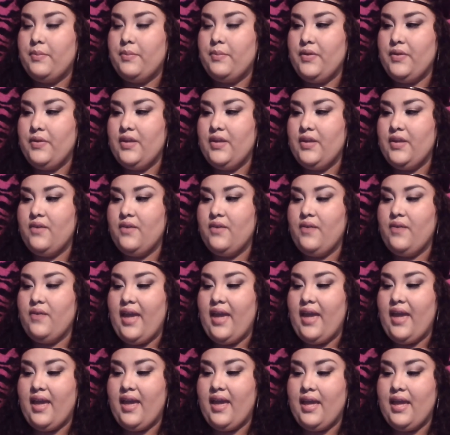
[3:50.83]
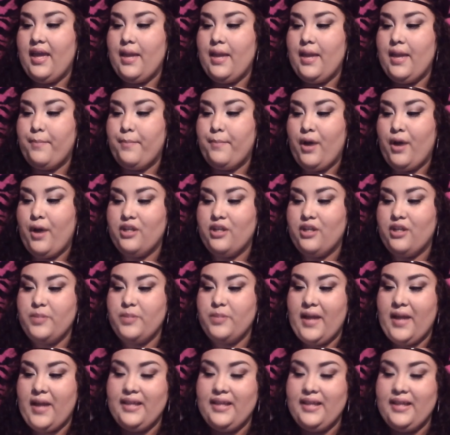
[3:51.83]
Beauty UK
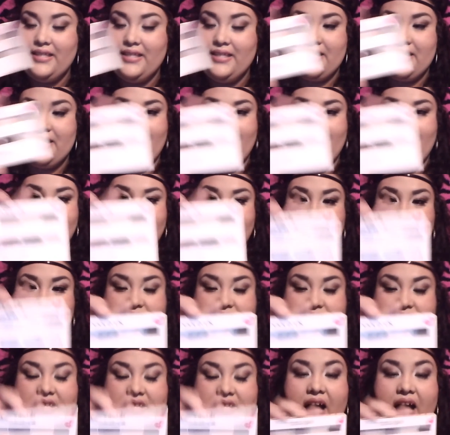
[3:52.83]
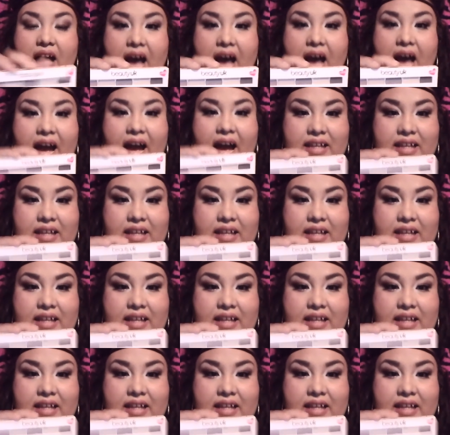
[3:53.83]
Posh palette eyeshadows.